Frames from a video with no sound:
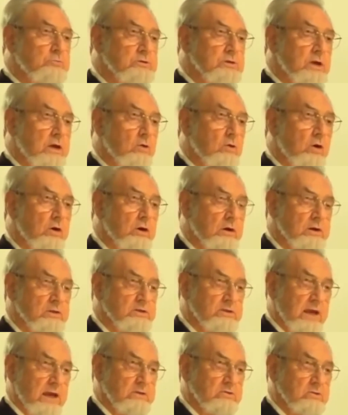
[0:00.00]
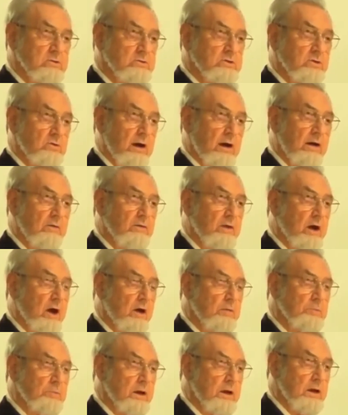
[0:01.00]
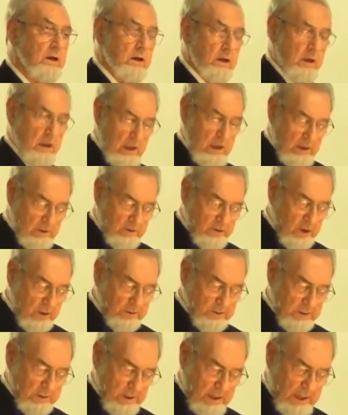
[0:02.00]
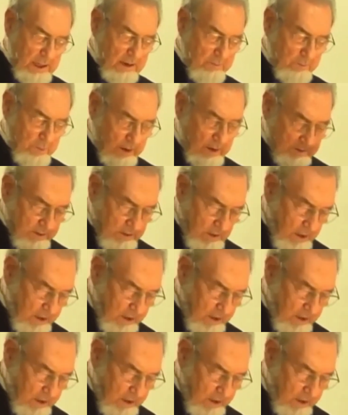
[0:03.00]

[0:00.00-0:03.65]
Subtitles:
and organizations around the company just to keep us on